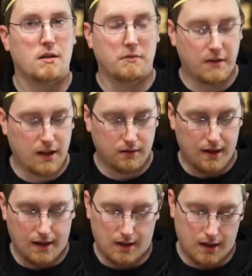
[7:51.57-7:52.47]
fit onto
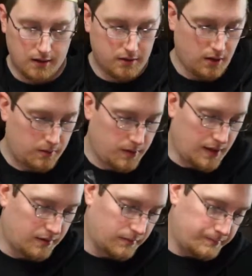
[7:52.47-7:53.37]
that kind, so
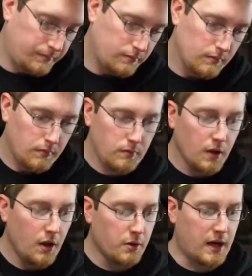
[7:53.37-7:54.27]
yes.
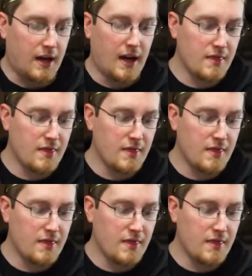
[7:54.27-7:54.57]
Okay,